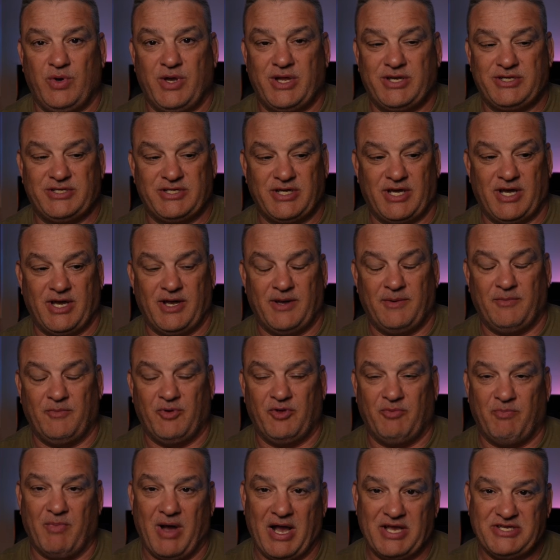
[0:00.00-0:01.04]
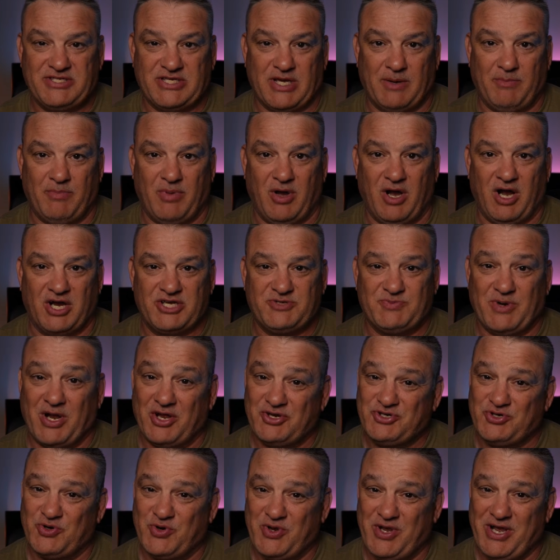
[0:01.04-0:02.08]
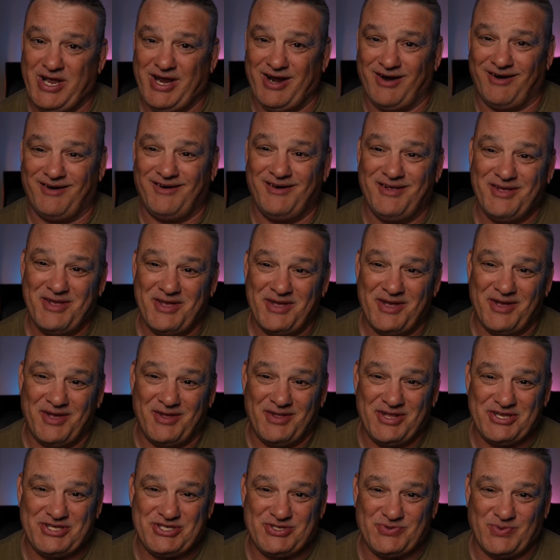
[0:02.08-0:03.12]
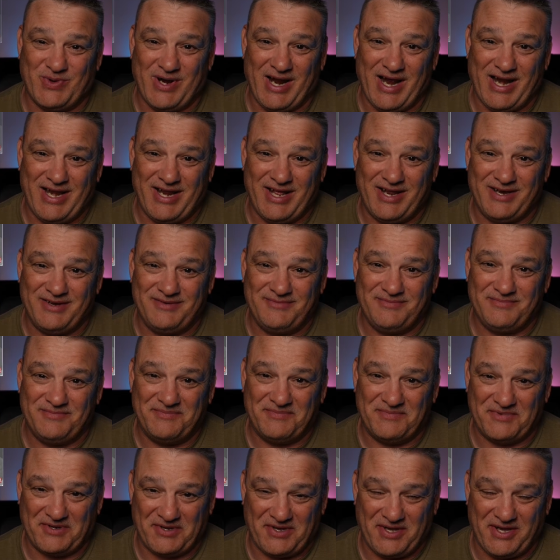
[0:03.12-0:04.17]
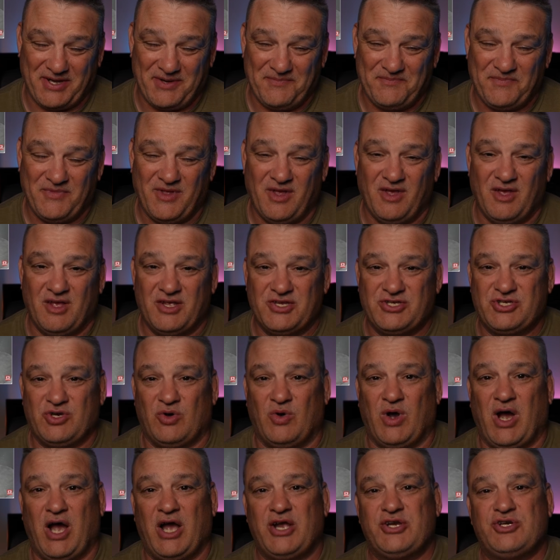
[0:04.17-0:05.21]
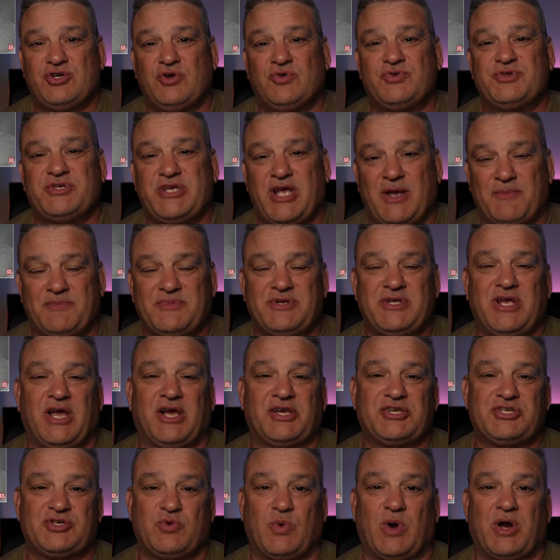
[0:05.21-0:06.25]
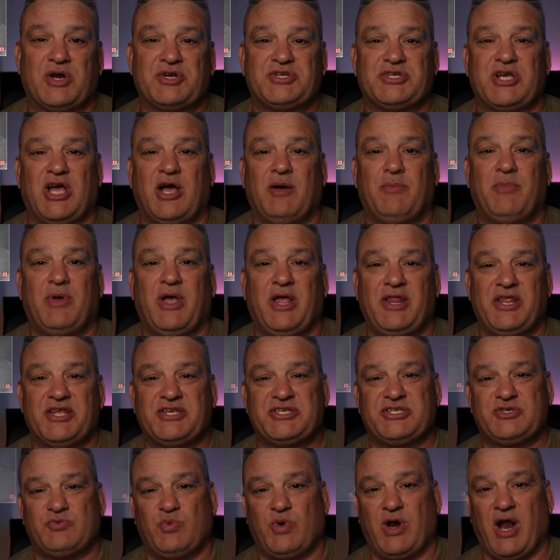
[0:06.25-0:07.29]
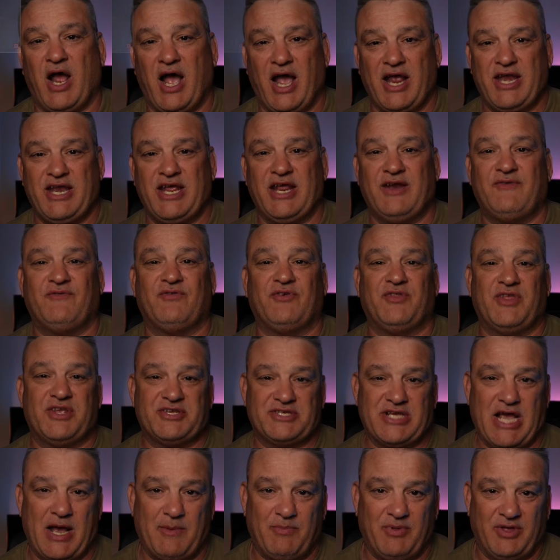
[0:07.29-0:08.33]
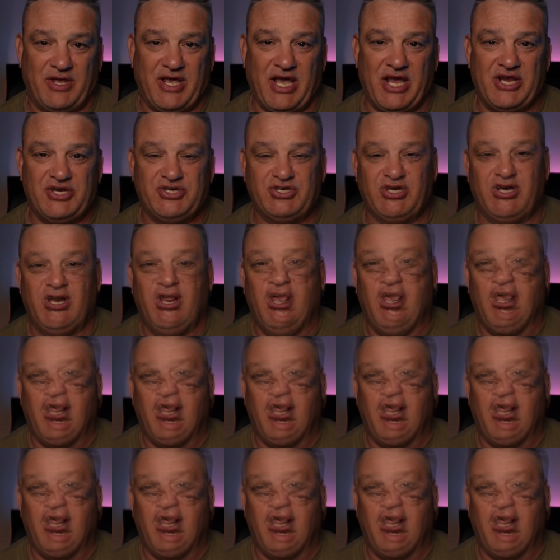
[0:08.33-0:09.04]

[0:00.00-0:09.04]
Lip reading: it with my sub box, but I'll show you here. This is what I did. Okay, so I chose the MTX square sub, and this is what I did for this application.